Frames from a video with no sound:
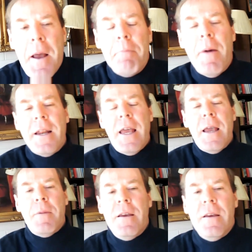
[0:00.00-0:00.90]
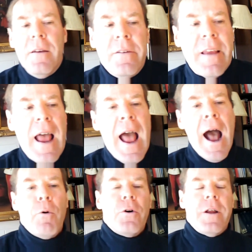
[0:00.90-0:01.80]
My name is
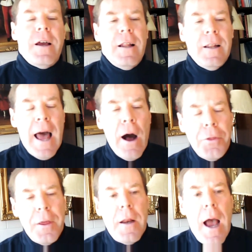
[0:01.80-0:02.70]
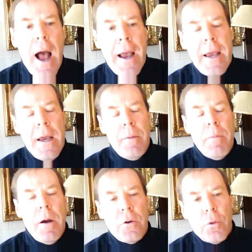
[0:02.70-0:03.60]
Howard Louthan. I
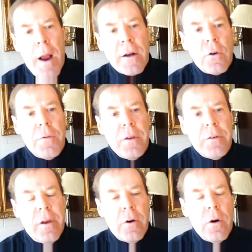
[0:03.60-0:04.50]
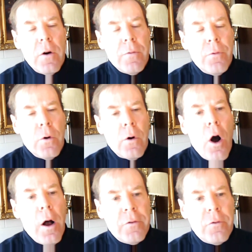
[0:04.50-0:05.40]
am director of the Center for
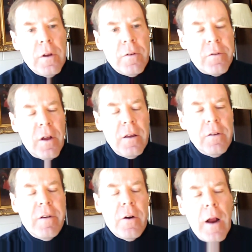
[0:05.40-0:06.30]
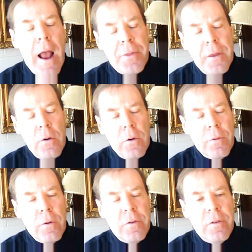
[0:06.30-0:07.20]
Austrian Studies here at the
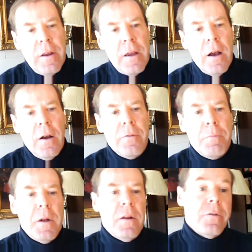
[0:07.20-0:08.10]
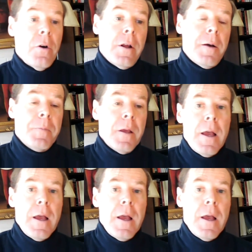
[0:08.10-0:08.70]
University of Minnesota.